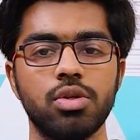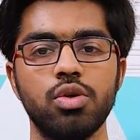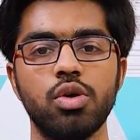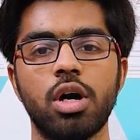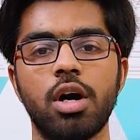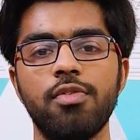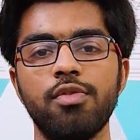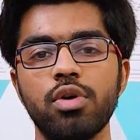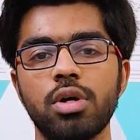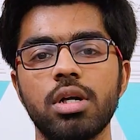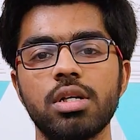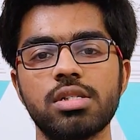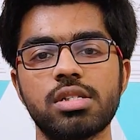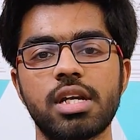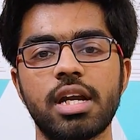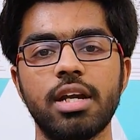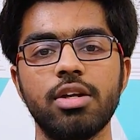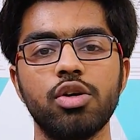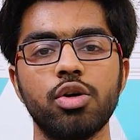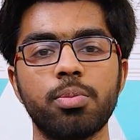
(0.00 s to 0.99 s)
You have to
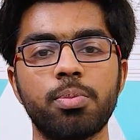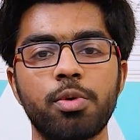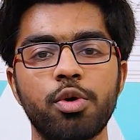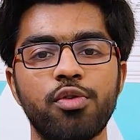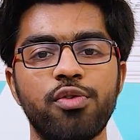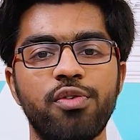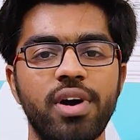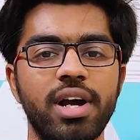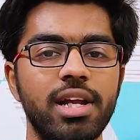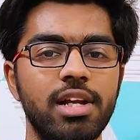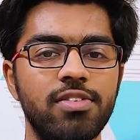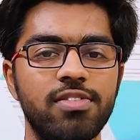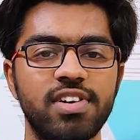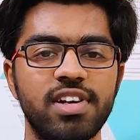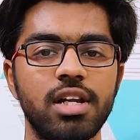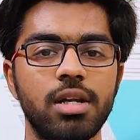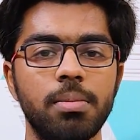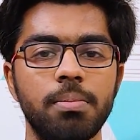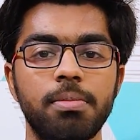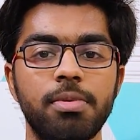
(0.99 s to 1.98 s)
understand your profile
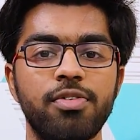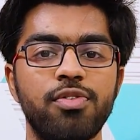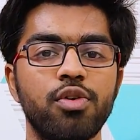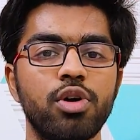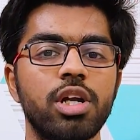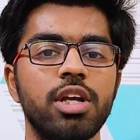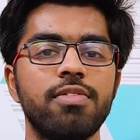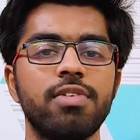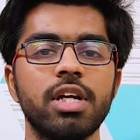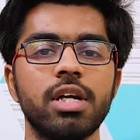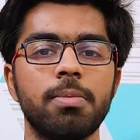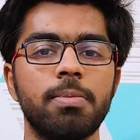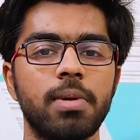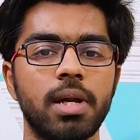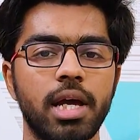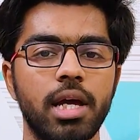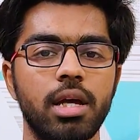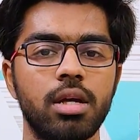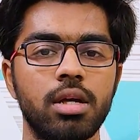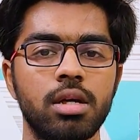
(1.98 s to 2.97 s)
well before even
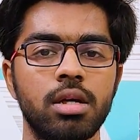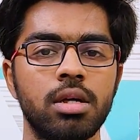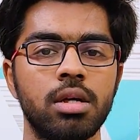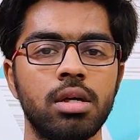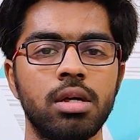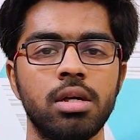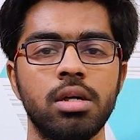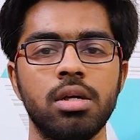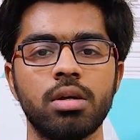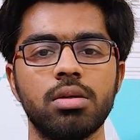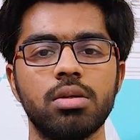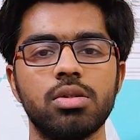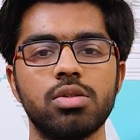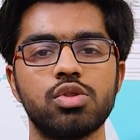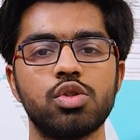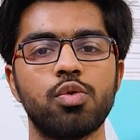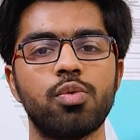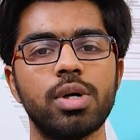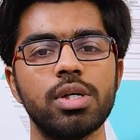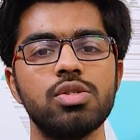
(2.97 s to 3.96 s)
applying.
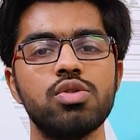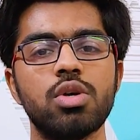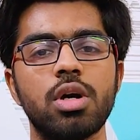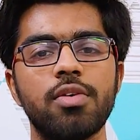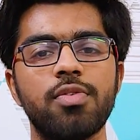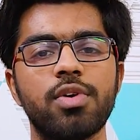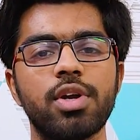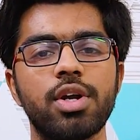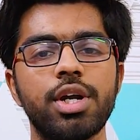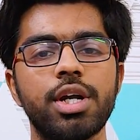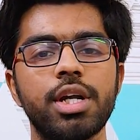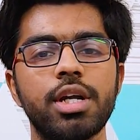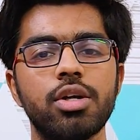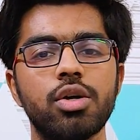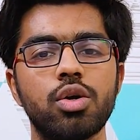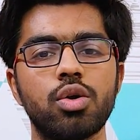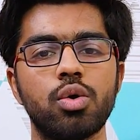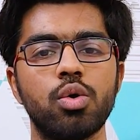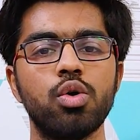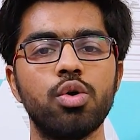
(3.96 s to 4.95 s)
So once you have created
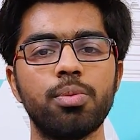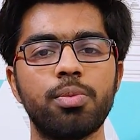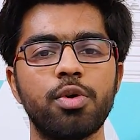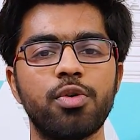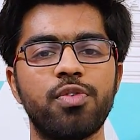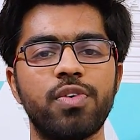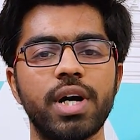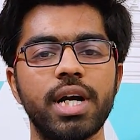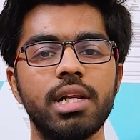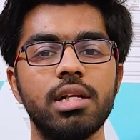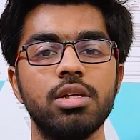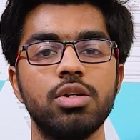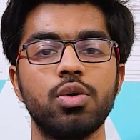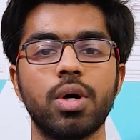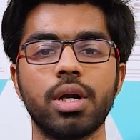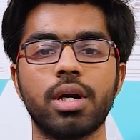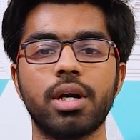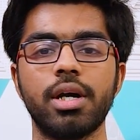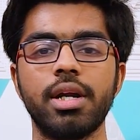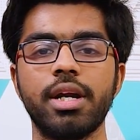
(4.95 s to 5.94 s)
your own profile,
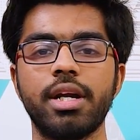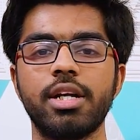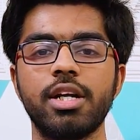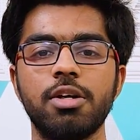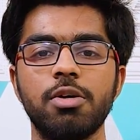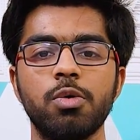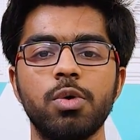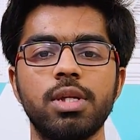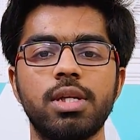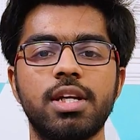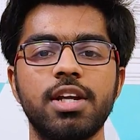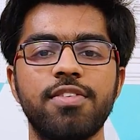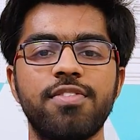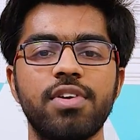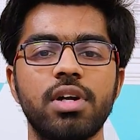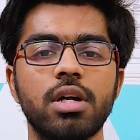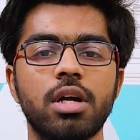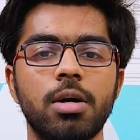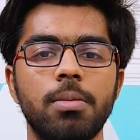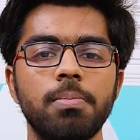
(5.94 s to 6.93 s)
you are connected with
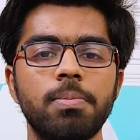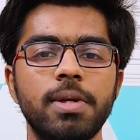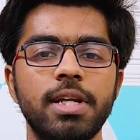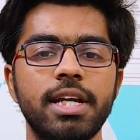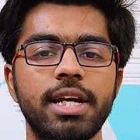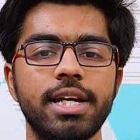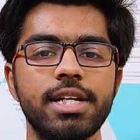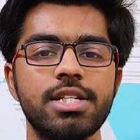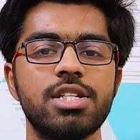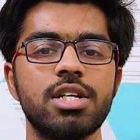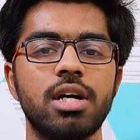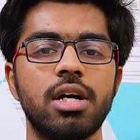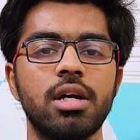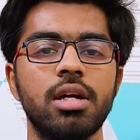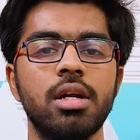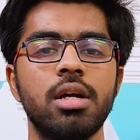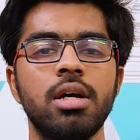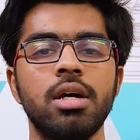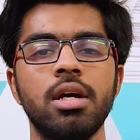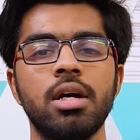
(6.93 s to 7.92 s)
different company H
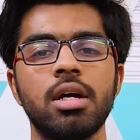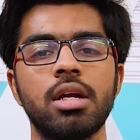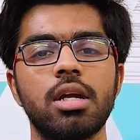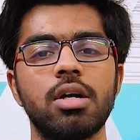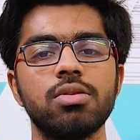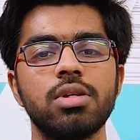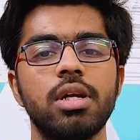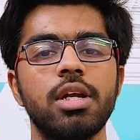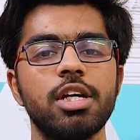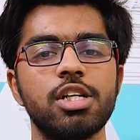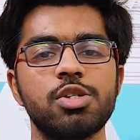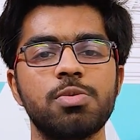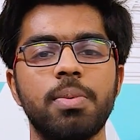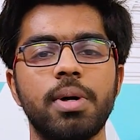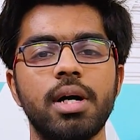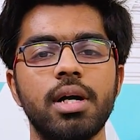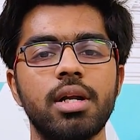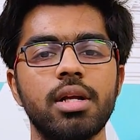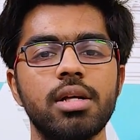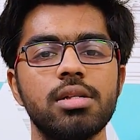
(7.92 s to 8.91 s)
R. Now the next
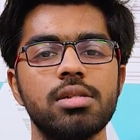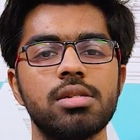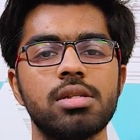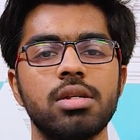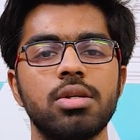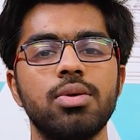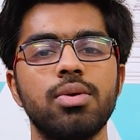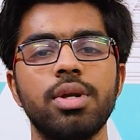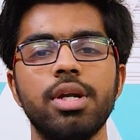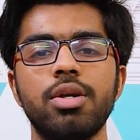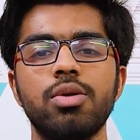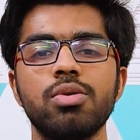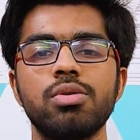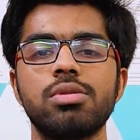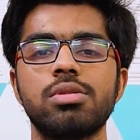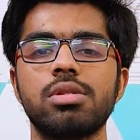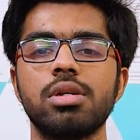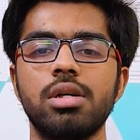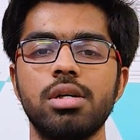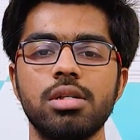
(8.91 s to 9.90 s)
part is you need to
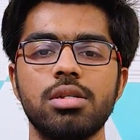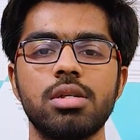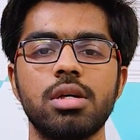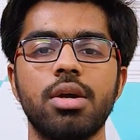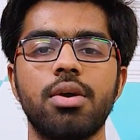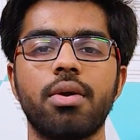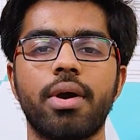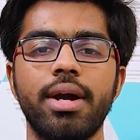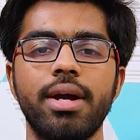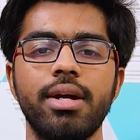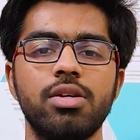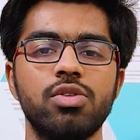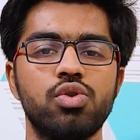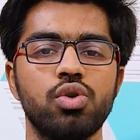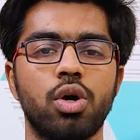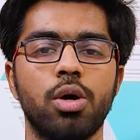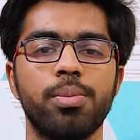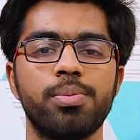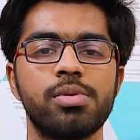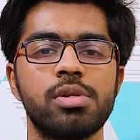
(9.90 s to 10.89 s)
search right
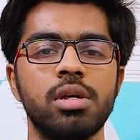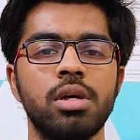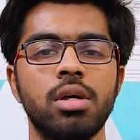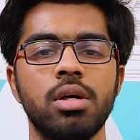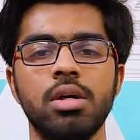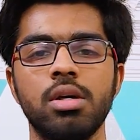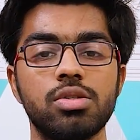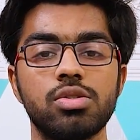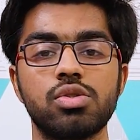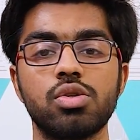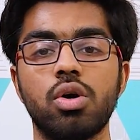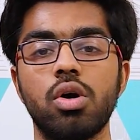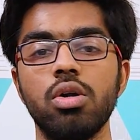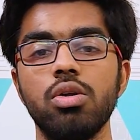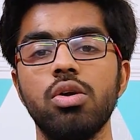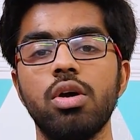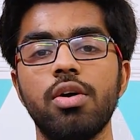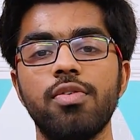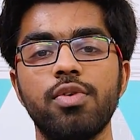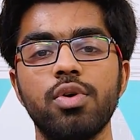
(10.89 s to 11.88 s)
jobs. So
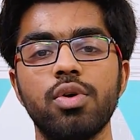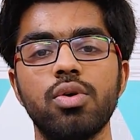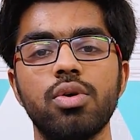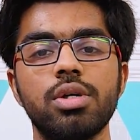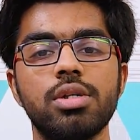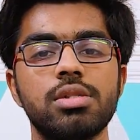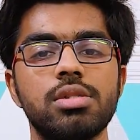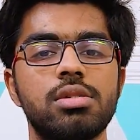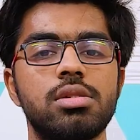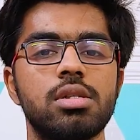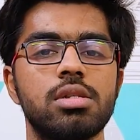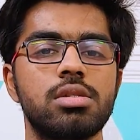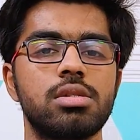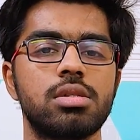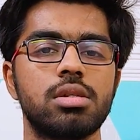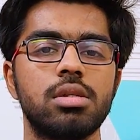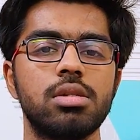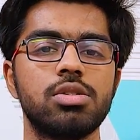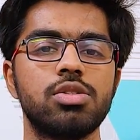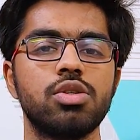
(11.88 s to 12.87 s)
all you have to do is just
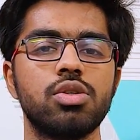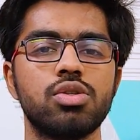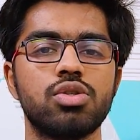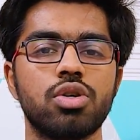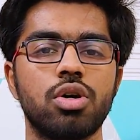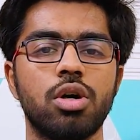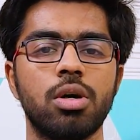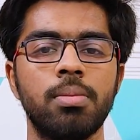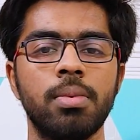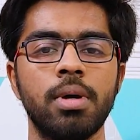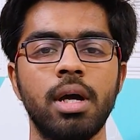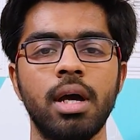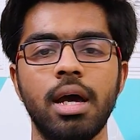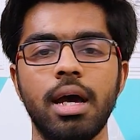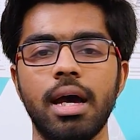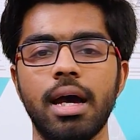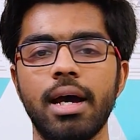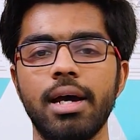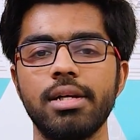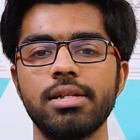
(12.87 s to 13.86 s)
search your job
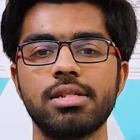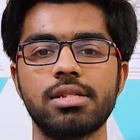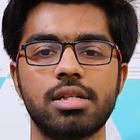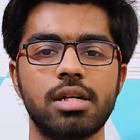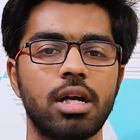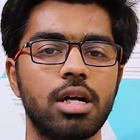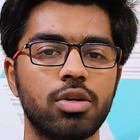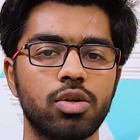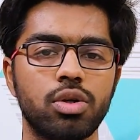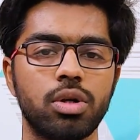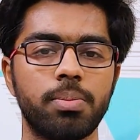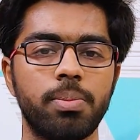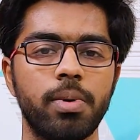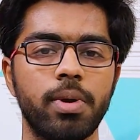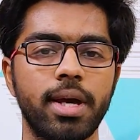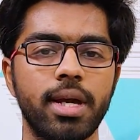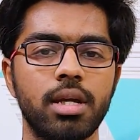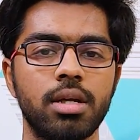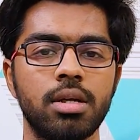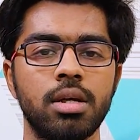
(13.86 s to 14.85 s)
and start on
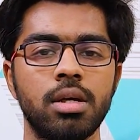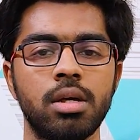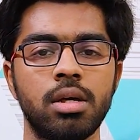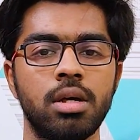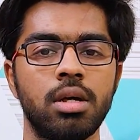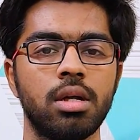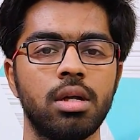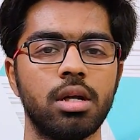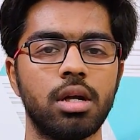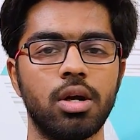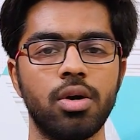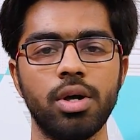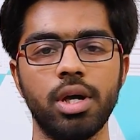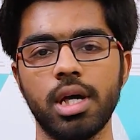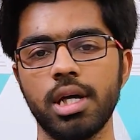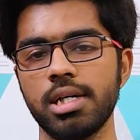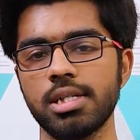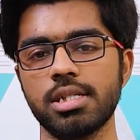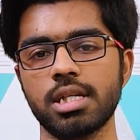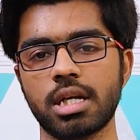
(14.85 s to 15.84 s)
applying. Now
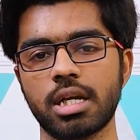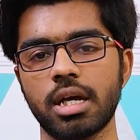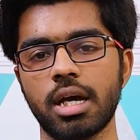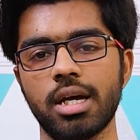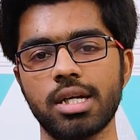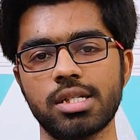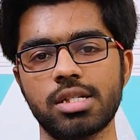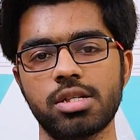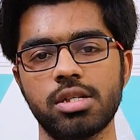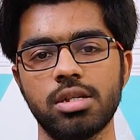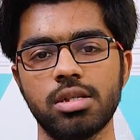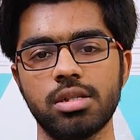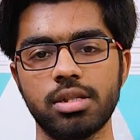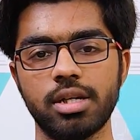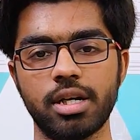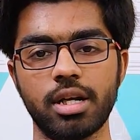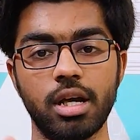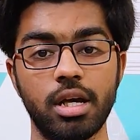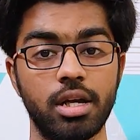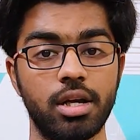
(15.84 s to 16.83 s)
here is a catch
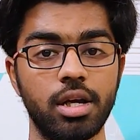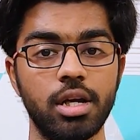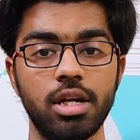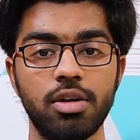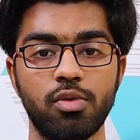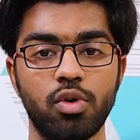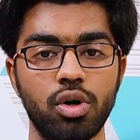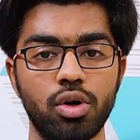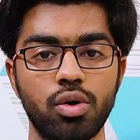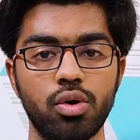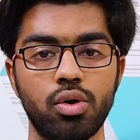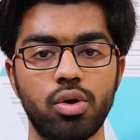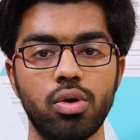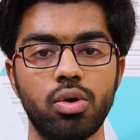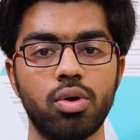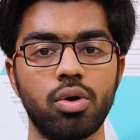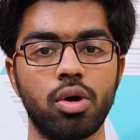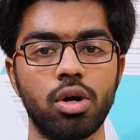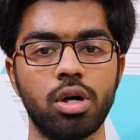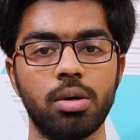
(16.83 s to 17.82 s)
that I really wanted to
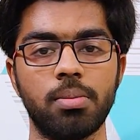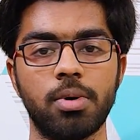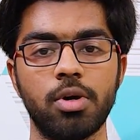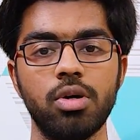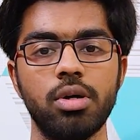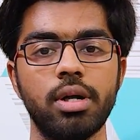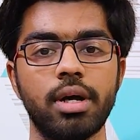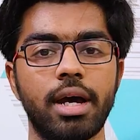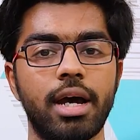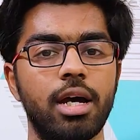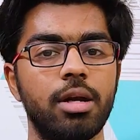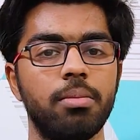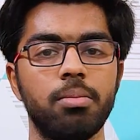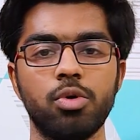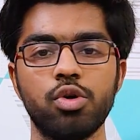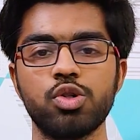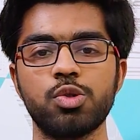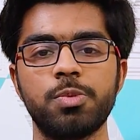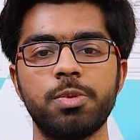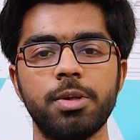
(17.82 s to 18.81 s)
talk about, and
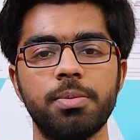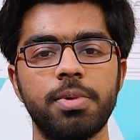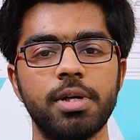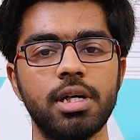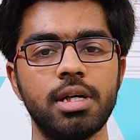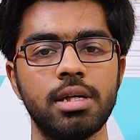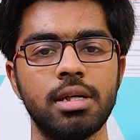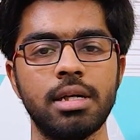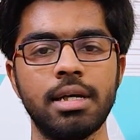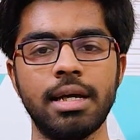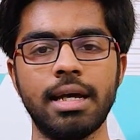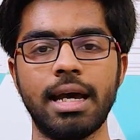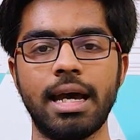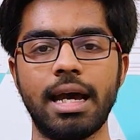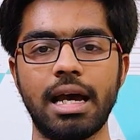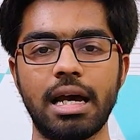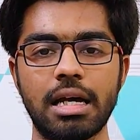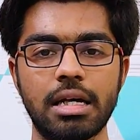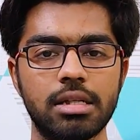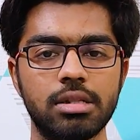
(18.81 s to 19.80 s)
most people
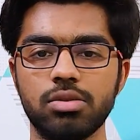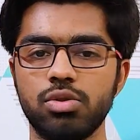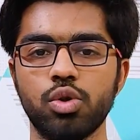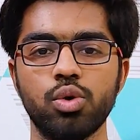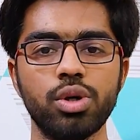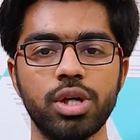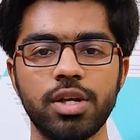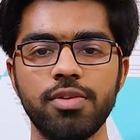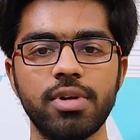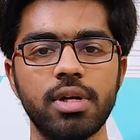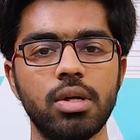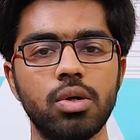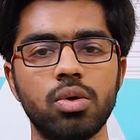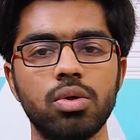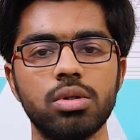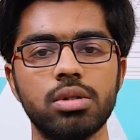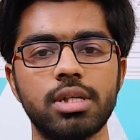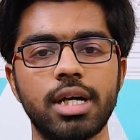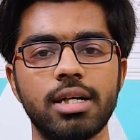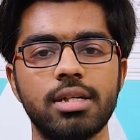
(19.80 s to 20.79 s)
don't even
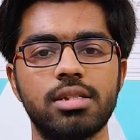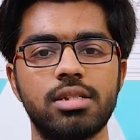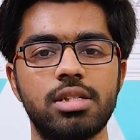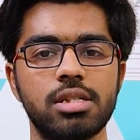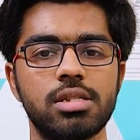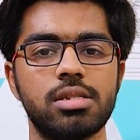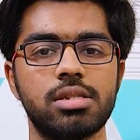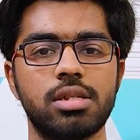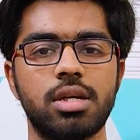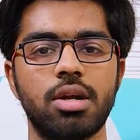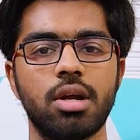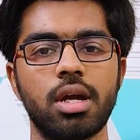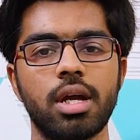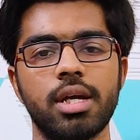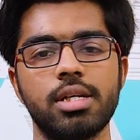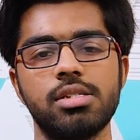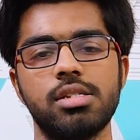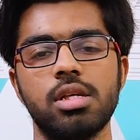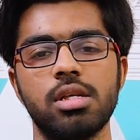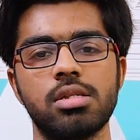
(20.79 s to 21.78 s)
know that this trick
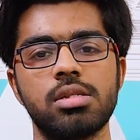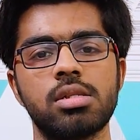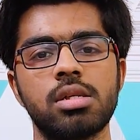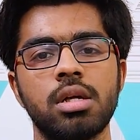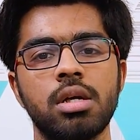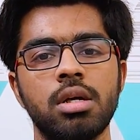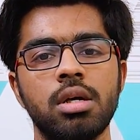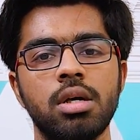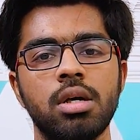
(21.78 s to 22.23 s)
exists.